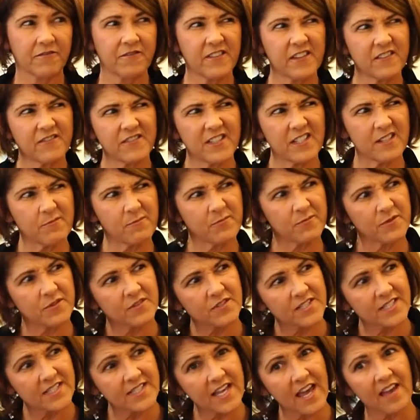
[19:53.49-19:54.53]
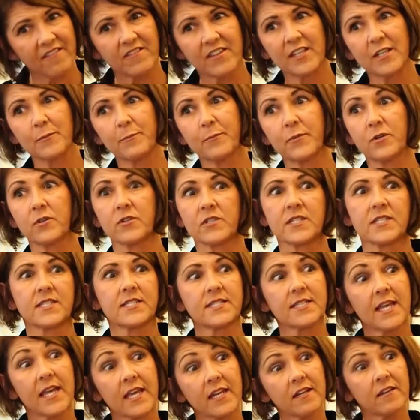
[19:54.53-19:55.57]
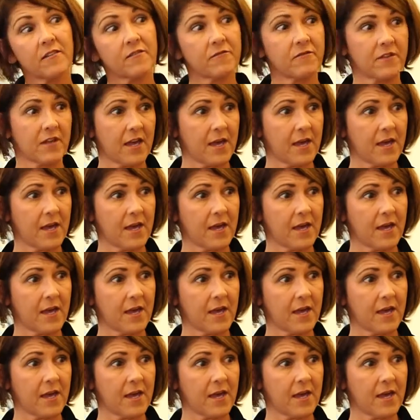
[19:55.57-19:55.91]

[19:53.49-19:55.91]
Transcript: 57% of